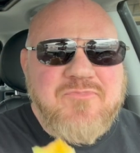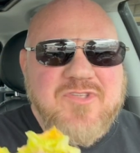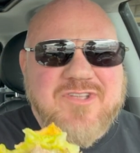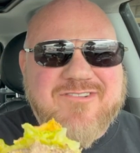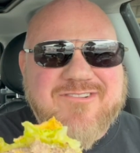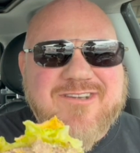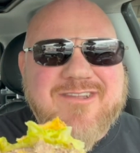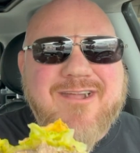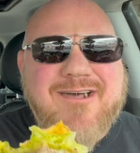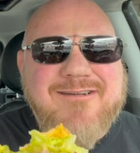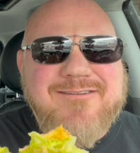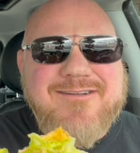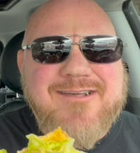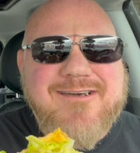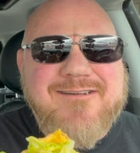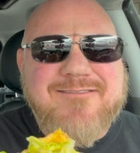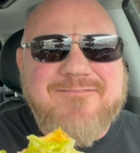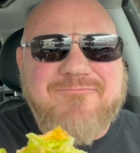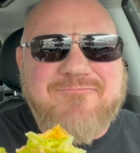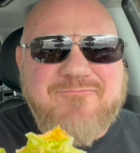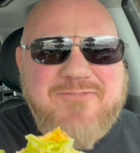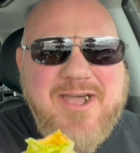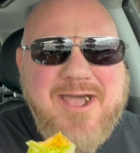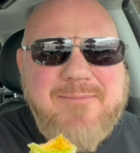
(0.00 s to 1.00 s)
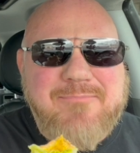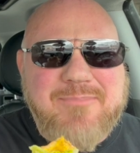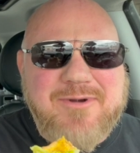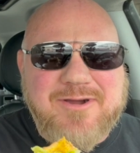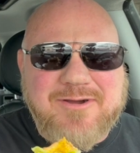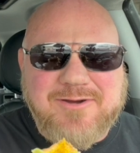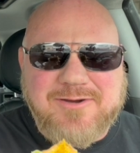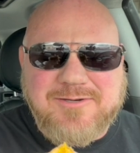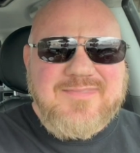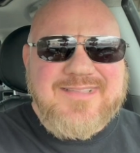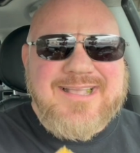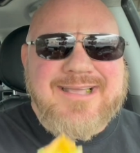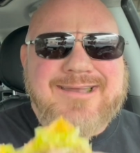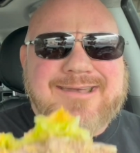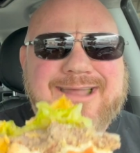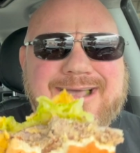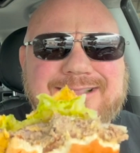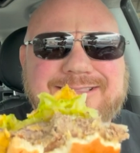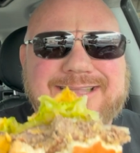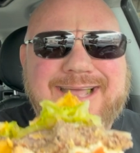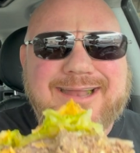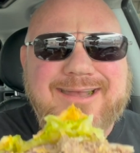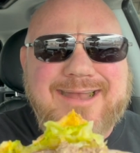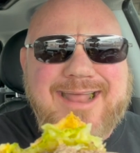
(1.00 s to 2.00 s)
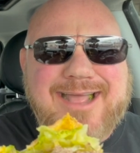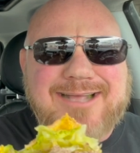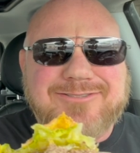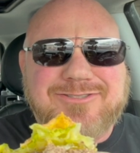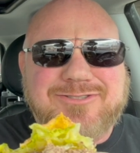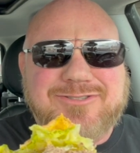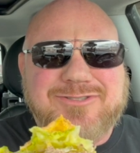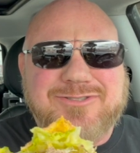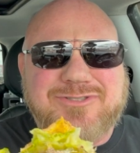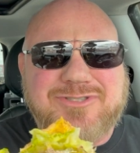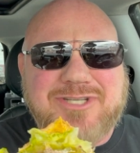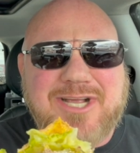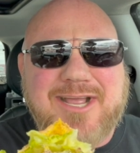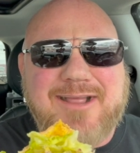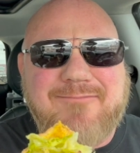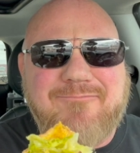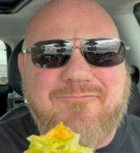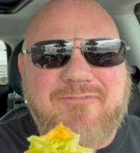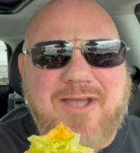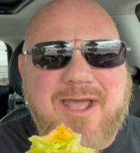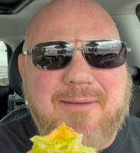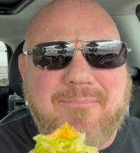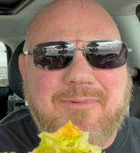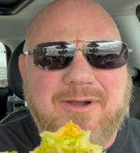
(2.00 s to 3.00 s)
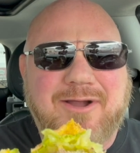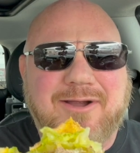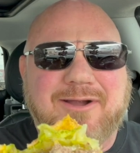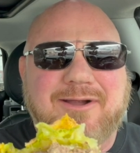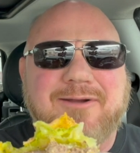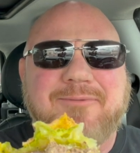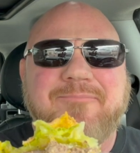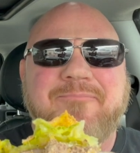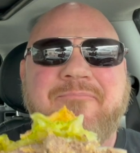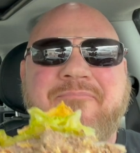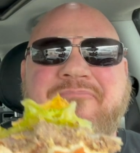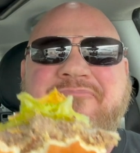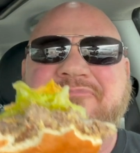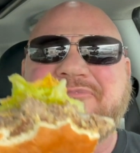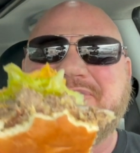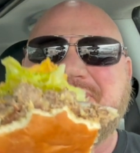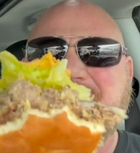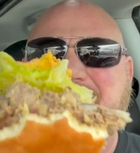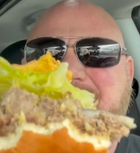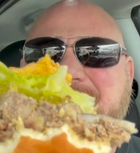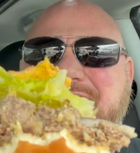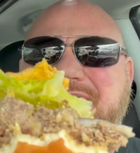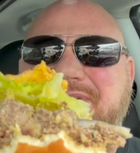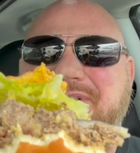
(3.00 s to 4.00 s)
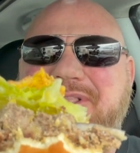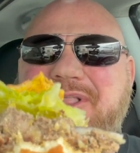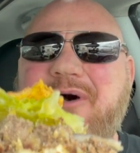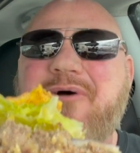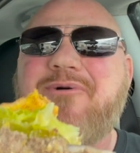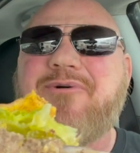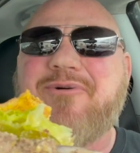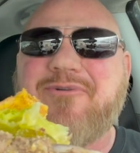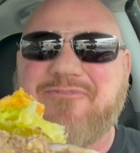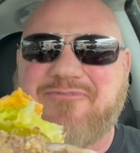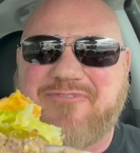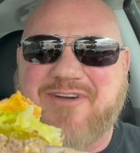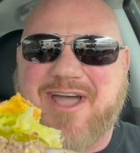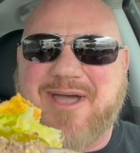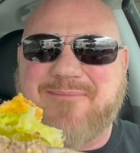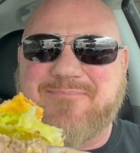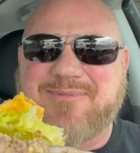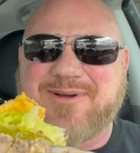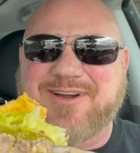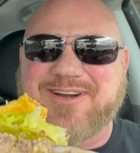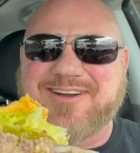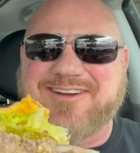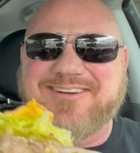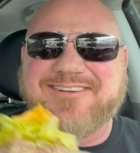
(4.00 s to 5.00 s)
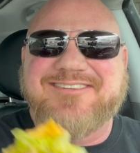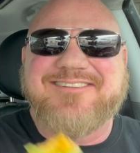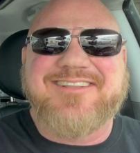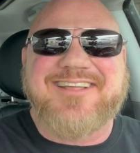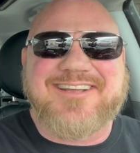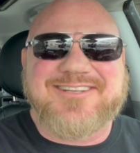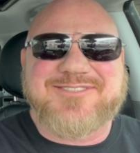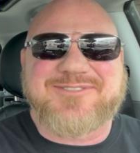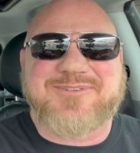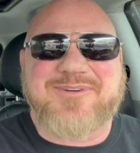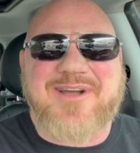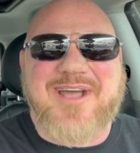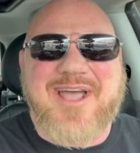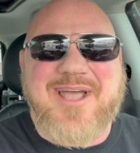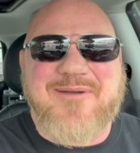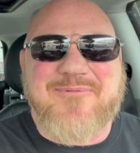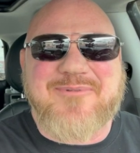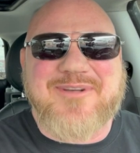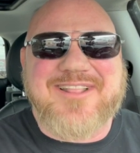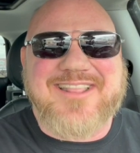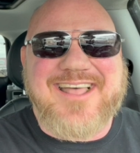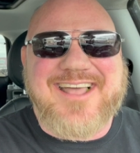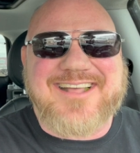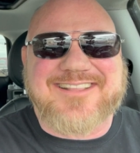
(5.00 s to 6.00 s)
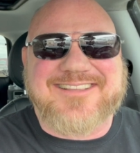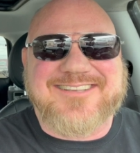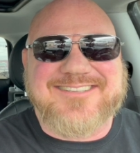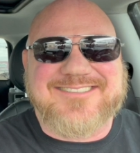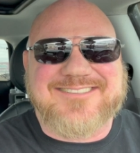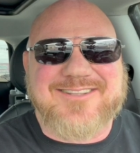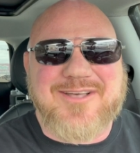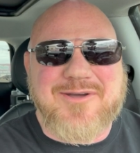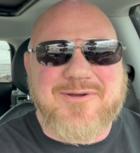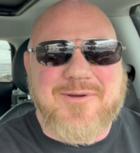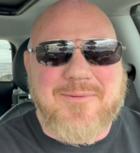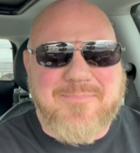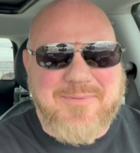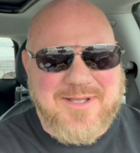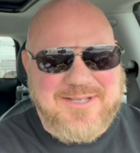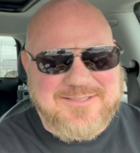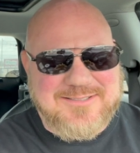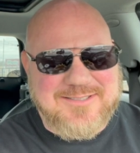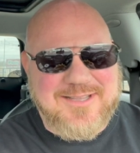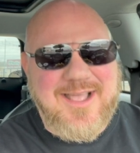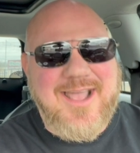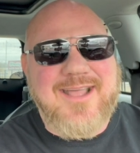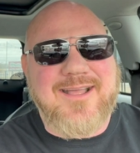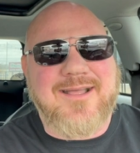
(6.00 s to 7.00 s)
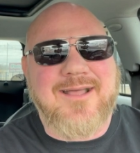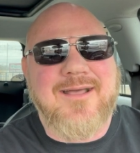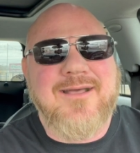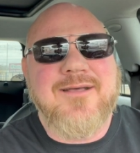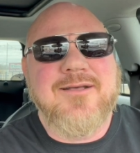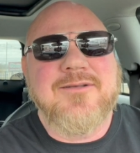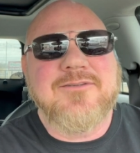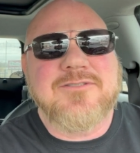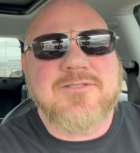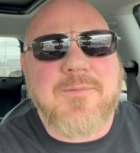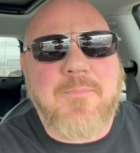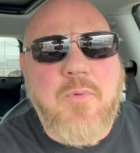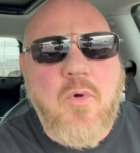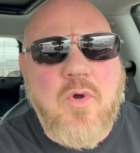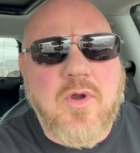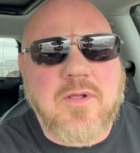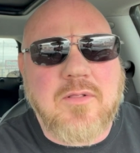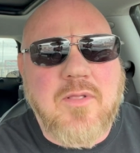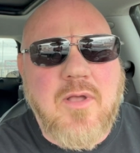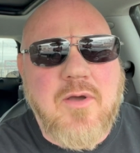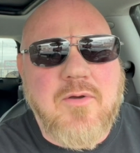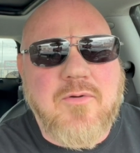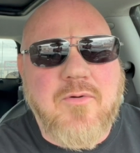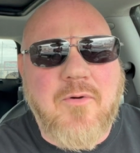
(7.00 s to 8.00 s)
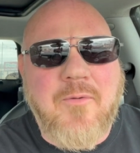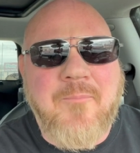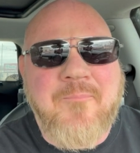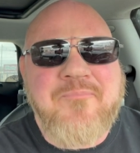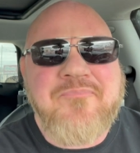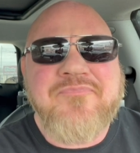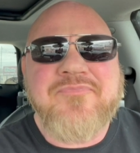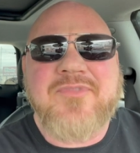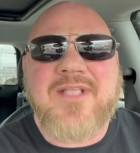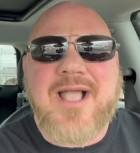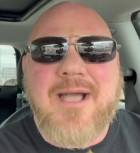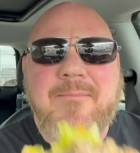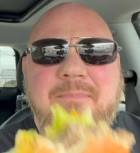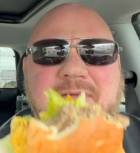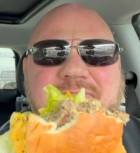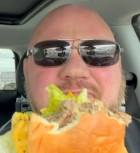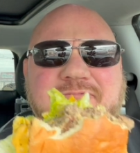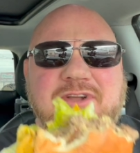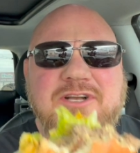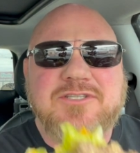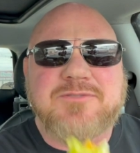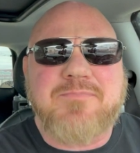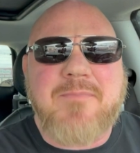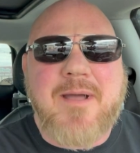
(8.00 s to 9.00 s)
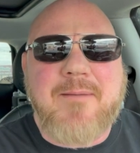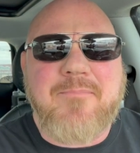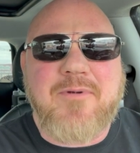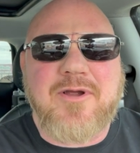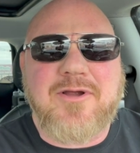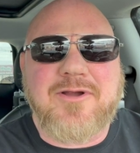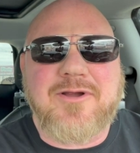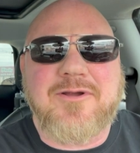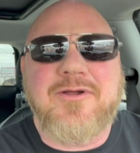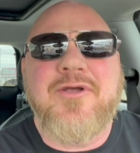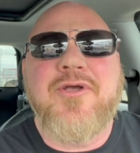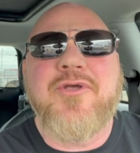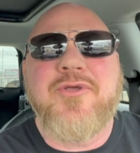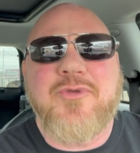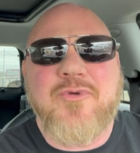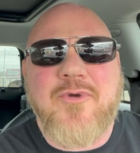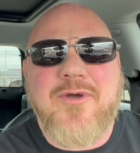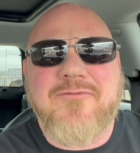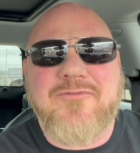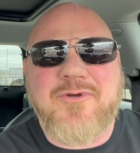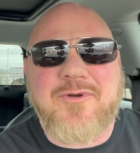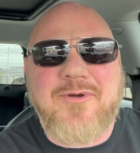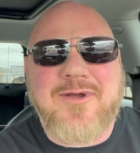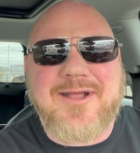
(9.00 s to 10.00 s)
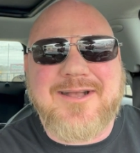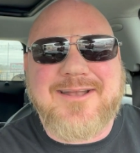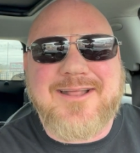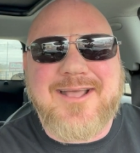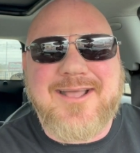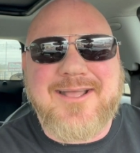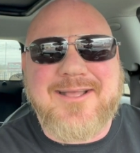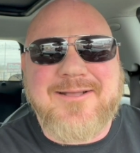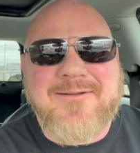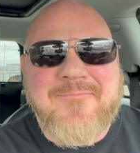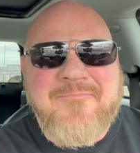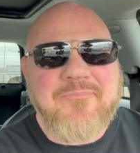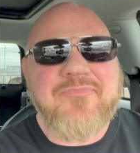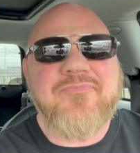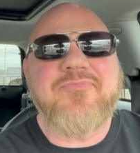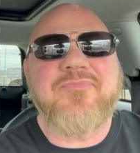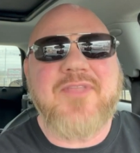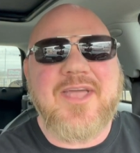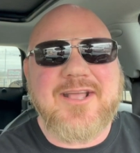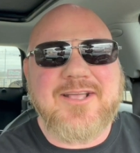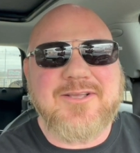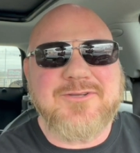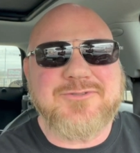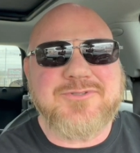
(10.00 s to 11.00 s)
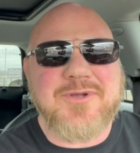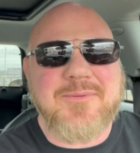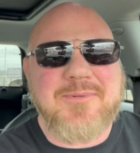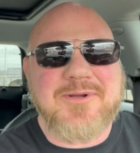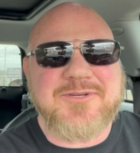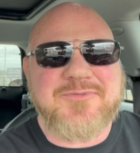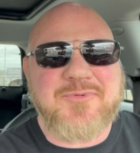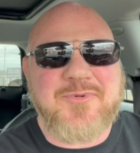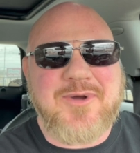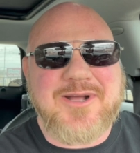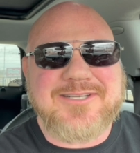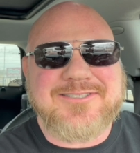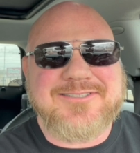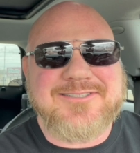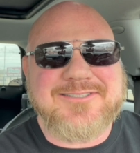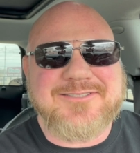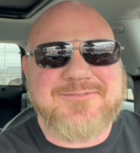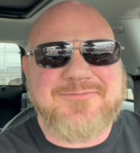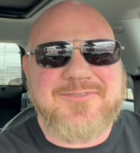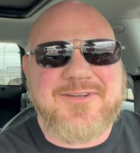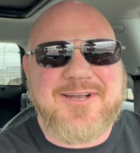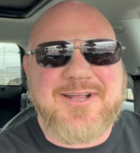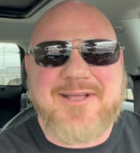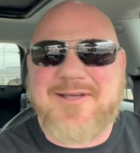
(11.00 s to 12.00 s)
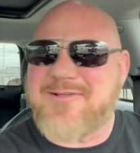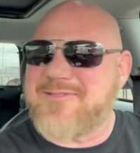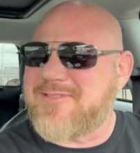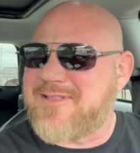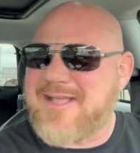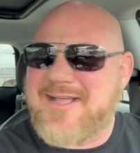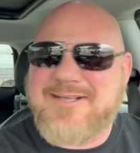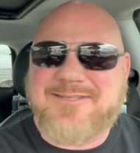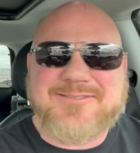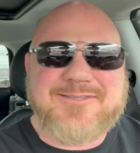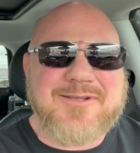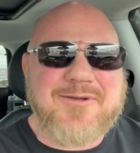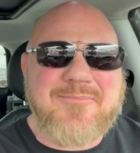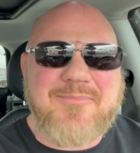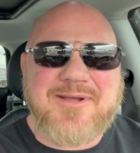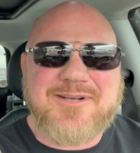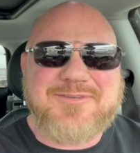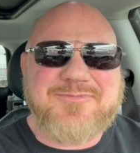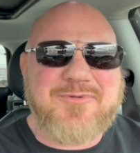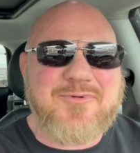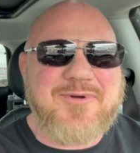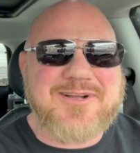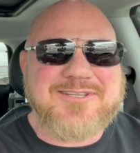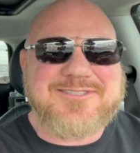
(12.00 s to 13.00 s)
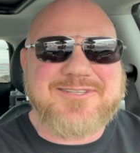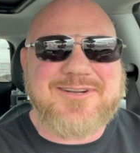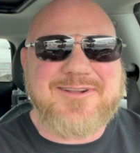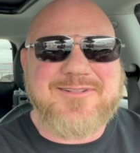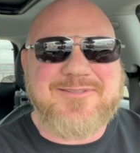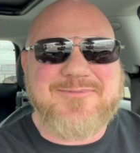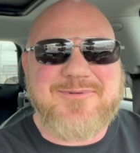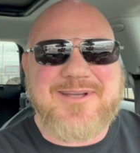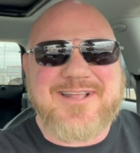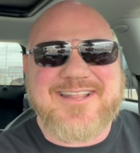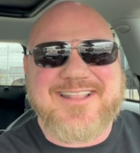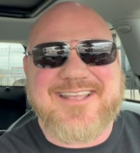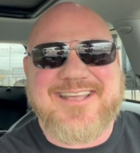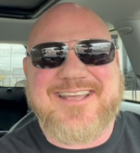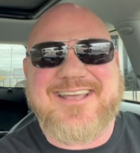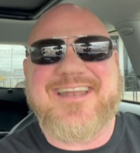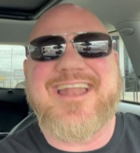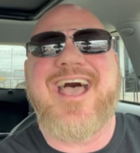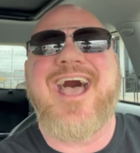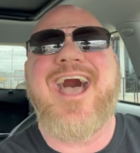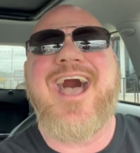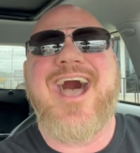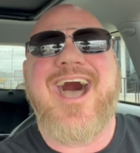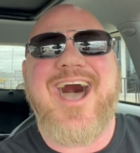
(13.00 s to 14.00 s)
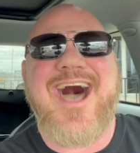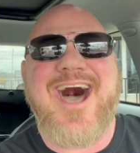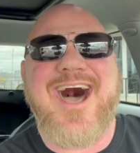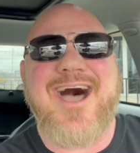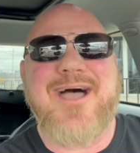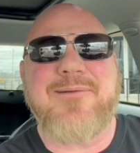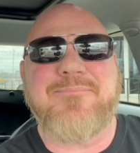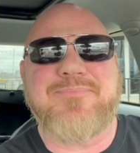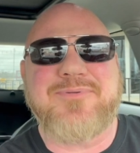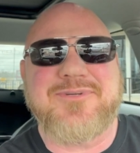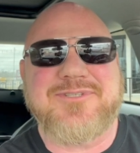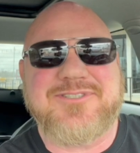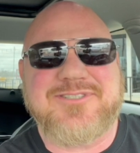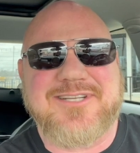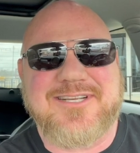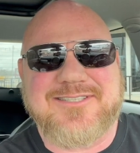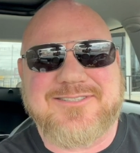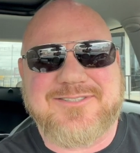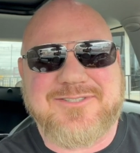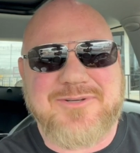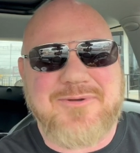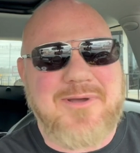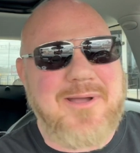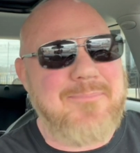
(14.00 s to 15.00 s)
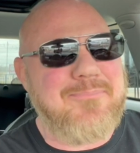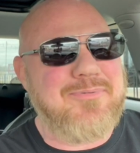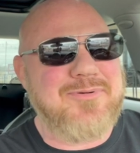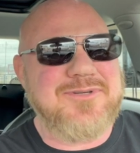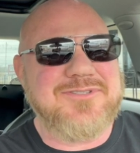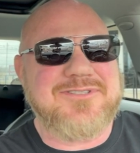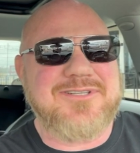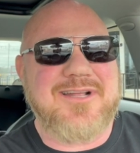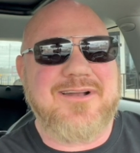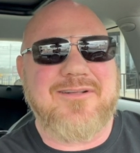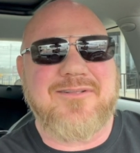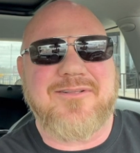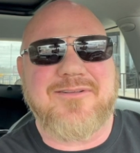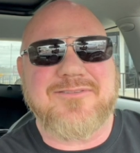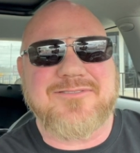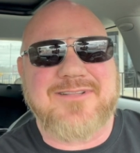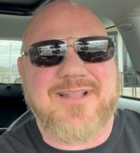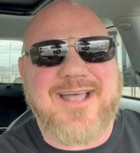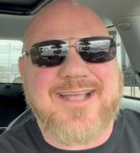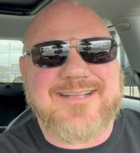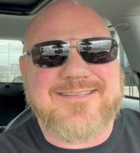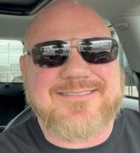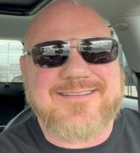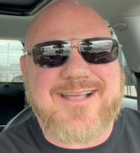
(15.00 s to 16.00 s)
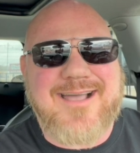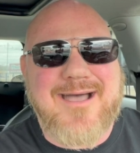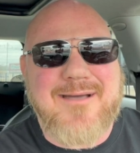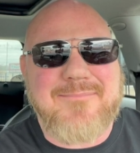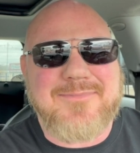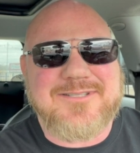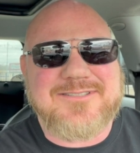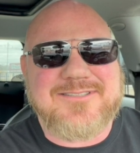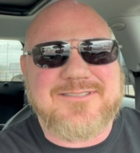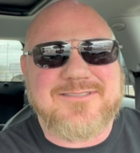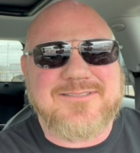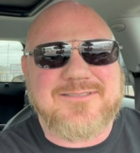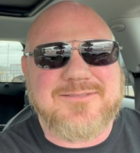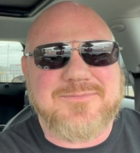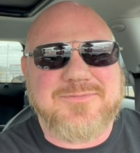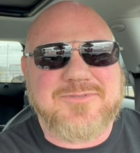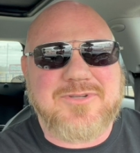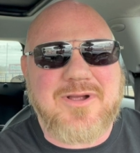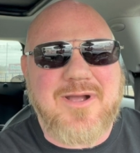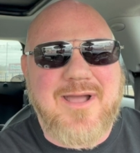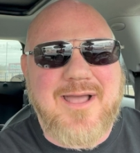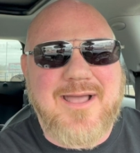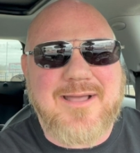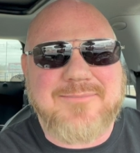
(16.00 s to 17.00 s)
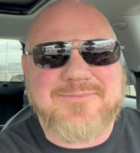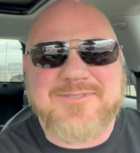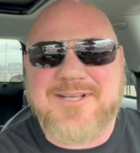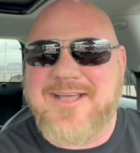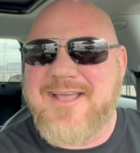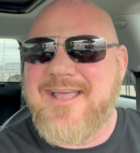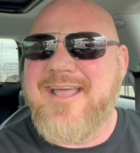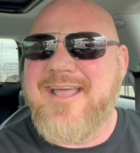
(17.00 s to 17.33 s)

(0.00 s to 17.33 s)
Get on down to Fat Burger. And not that national chain Fat Burger. The good local Fat Burger. That's right. We like these local places. Hey, support local. I'm going to finish my burger. You have a great day. Thank you so much for watching this video. Thanks so much for watching all the way to the end. I appreciate you. I appreciate all those likes, comments, and subscribes.